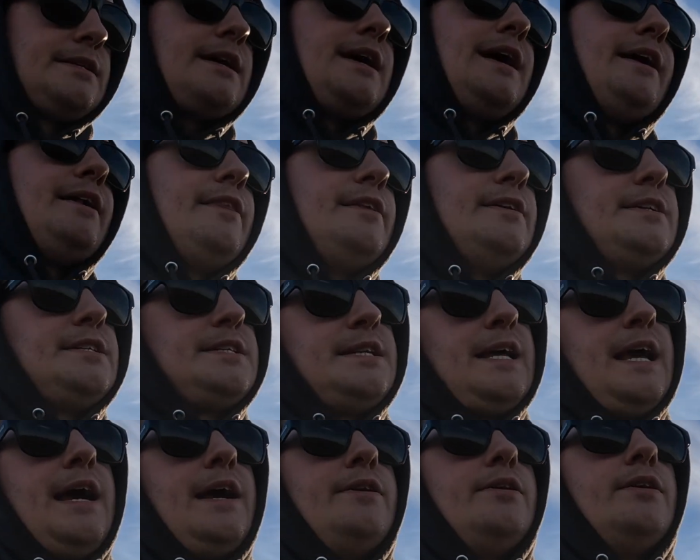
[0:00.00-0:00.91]
kind of the
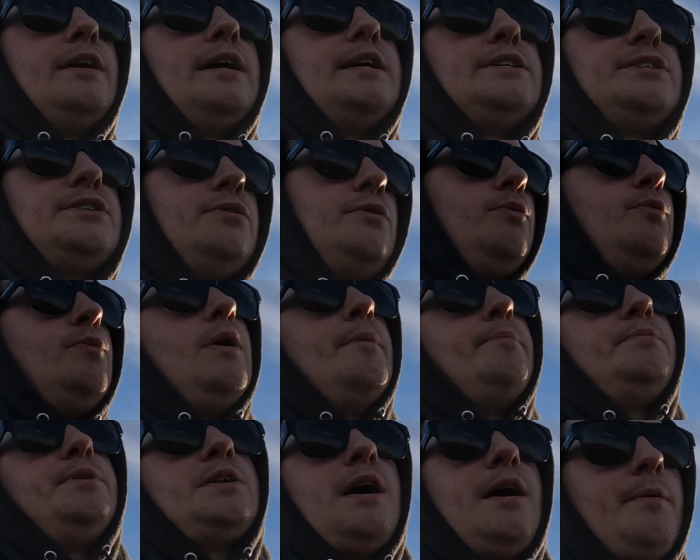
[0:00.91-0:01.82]
standard as to
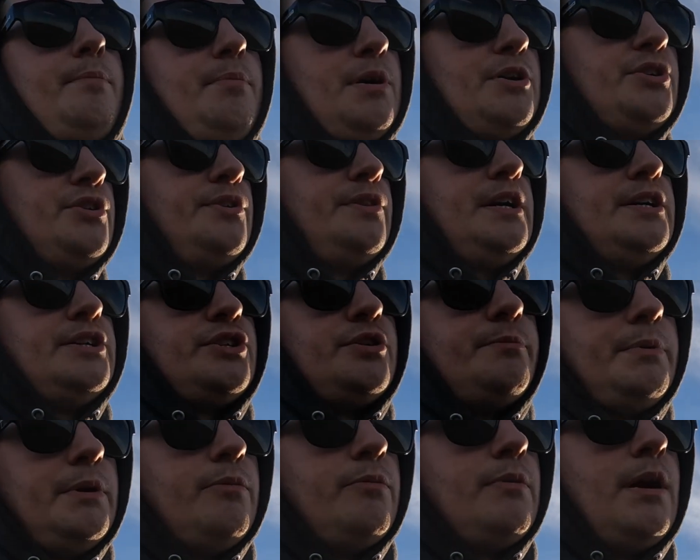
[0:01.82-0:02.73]
what tire pressure they
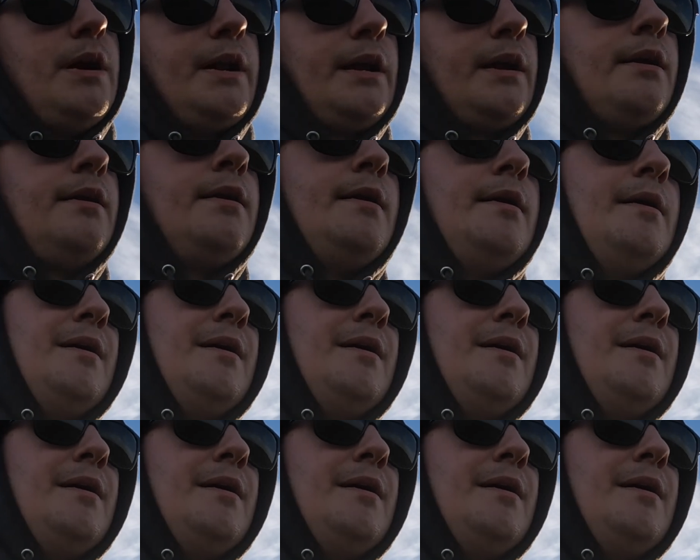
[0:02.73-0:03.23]
should be running,